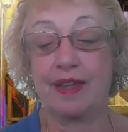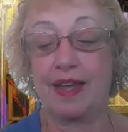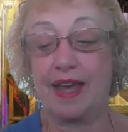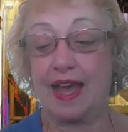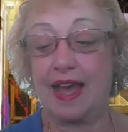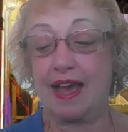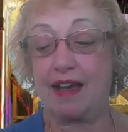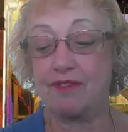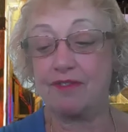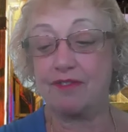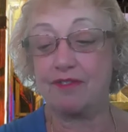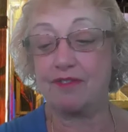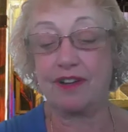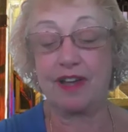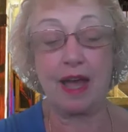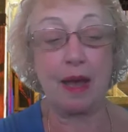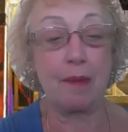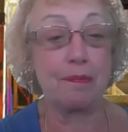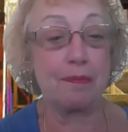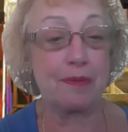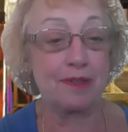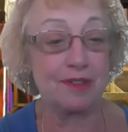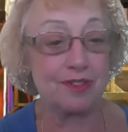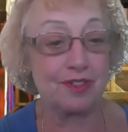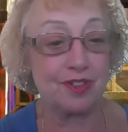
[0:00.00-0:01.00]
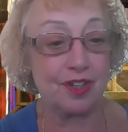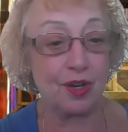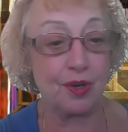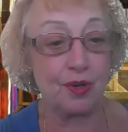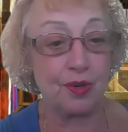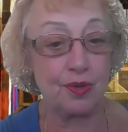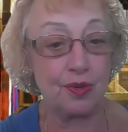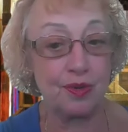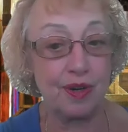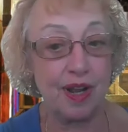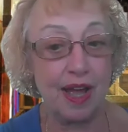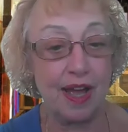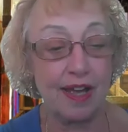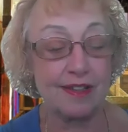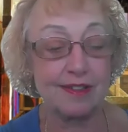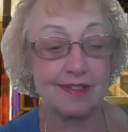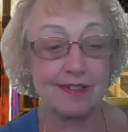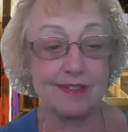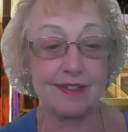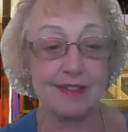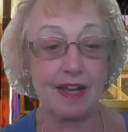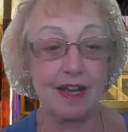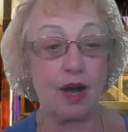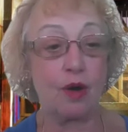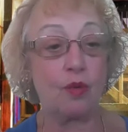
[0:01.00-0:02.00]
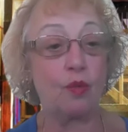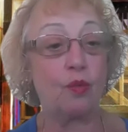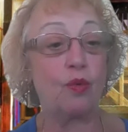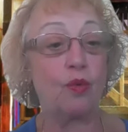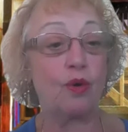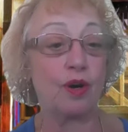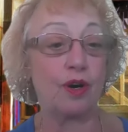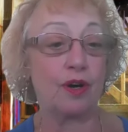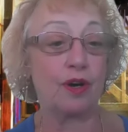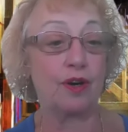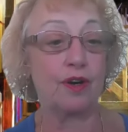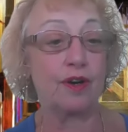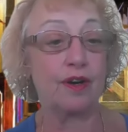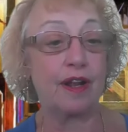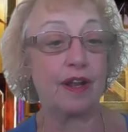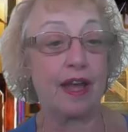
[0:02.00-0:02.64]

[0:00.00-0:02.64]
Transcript: episode has a word,